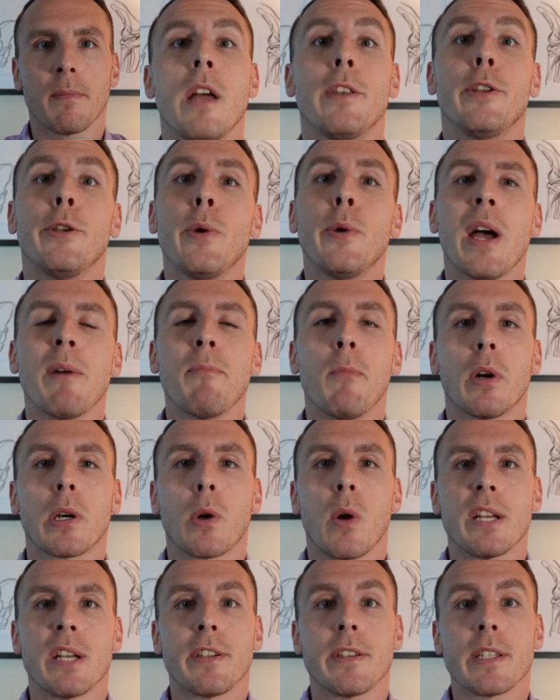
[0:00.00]
Do you have more
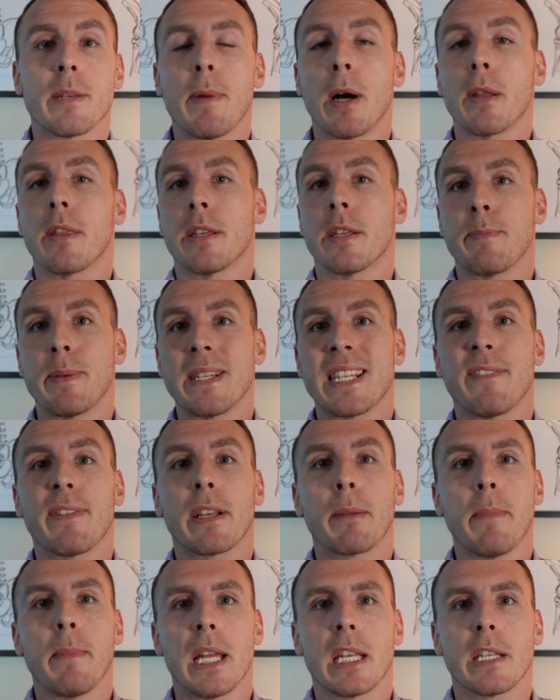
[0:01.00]
questions about the
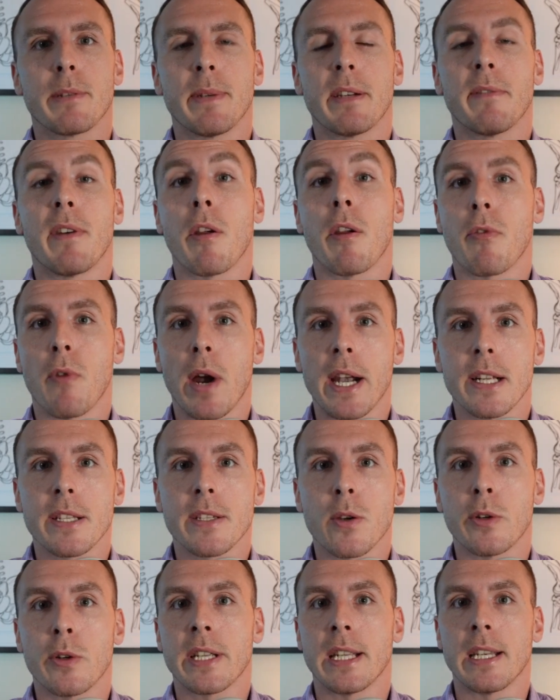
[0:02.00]
specific management of arthritis
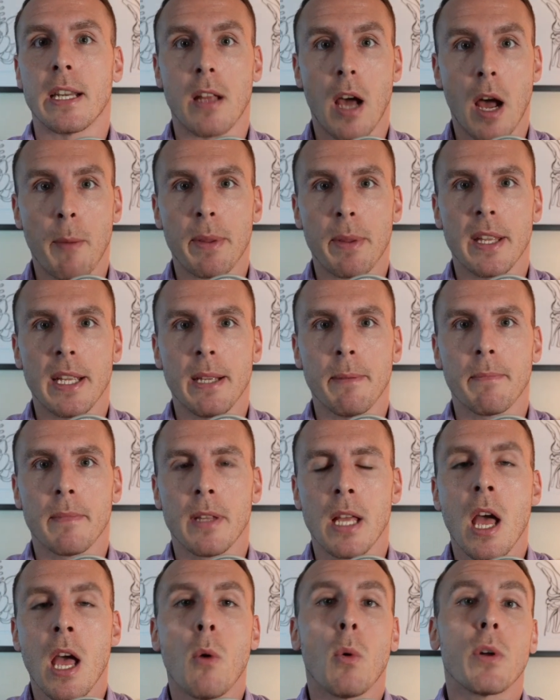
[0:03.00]
or tendinopathy?
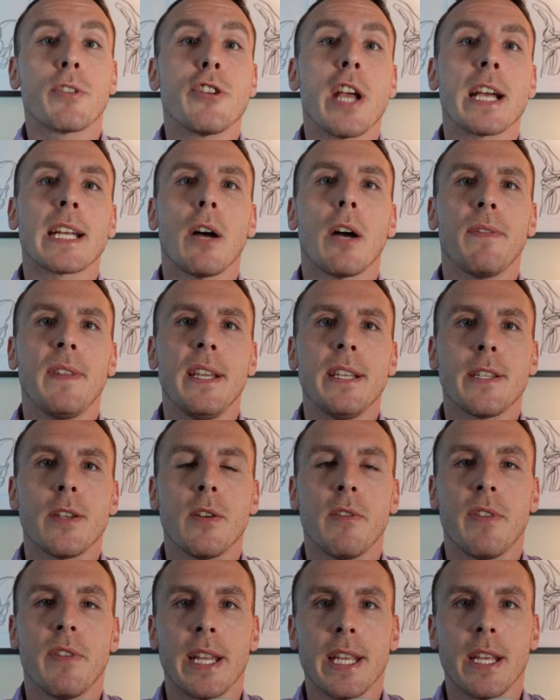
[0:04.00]
Well, check out these
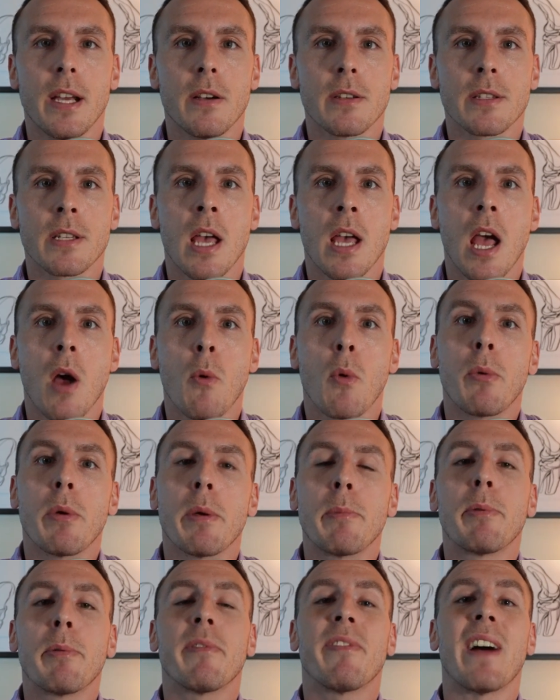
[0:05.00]
two videos where
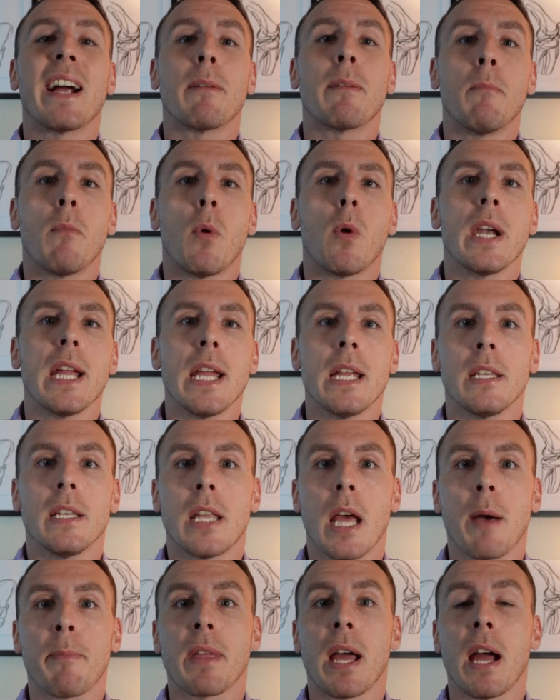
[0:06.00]
we provide a more
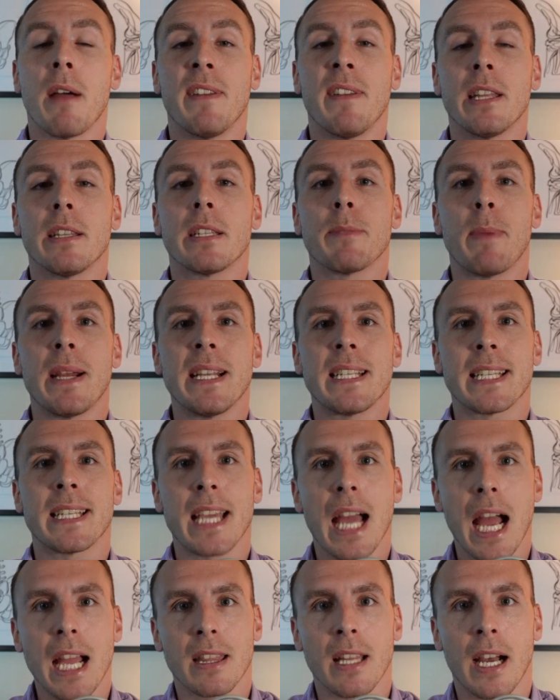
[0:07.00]
in-depth evidence-based
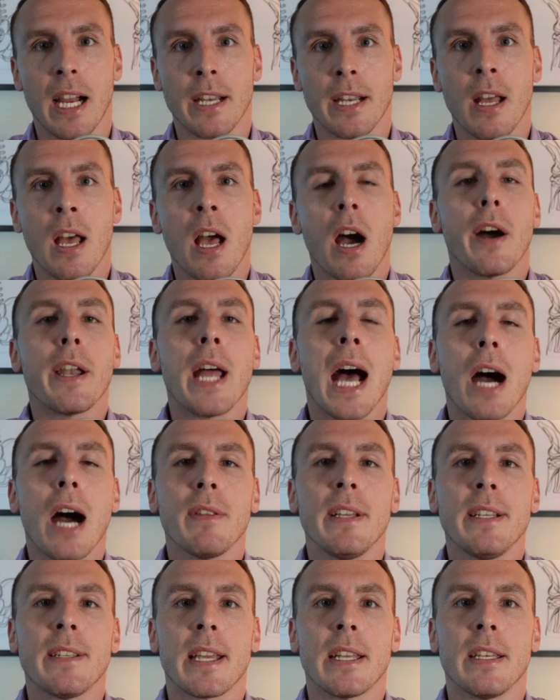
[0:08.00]
guideline on how
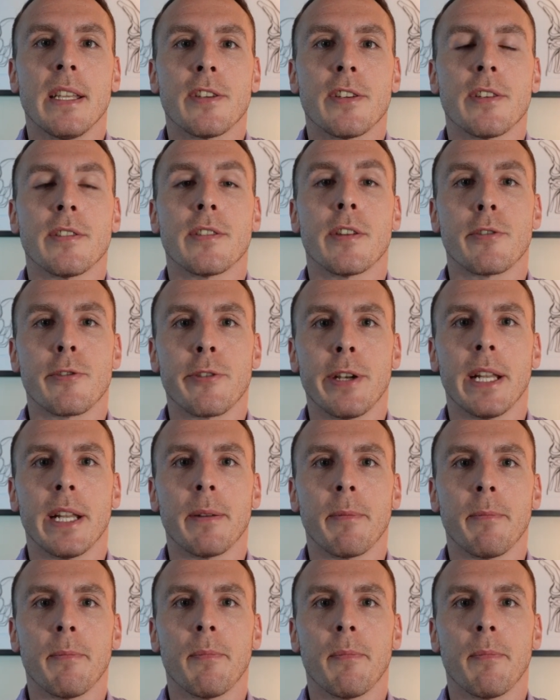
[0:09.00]
these conditions are treated.